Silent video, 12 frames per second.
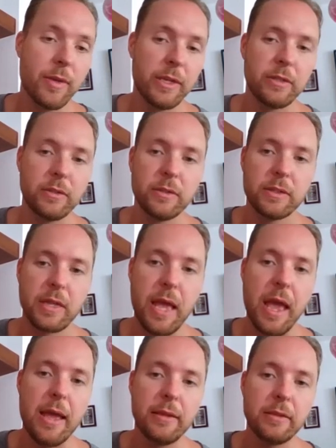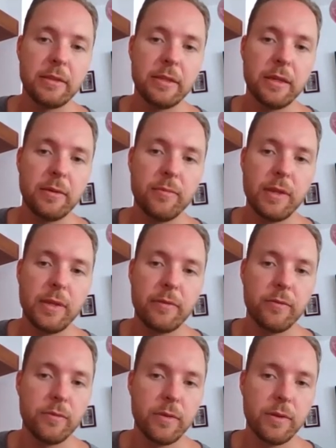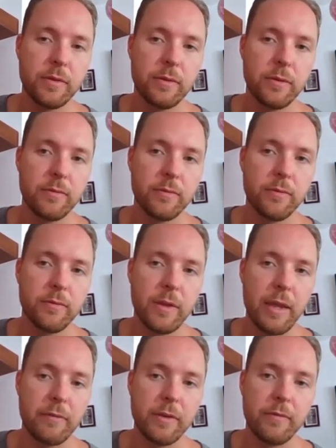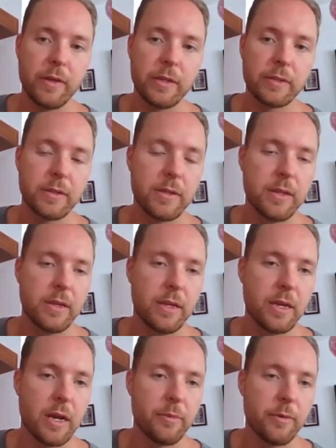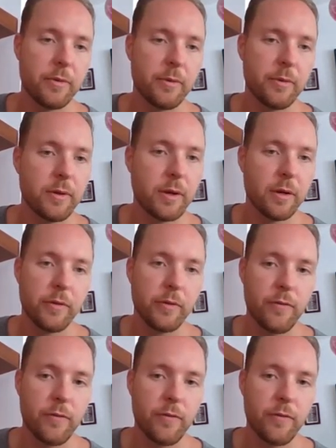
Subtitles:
emissions, and therefore the FDV is up at over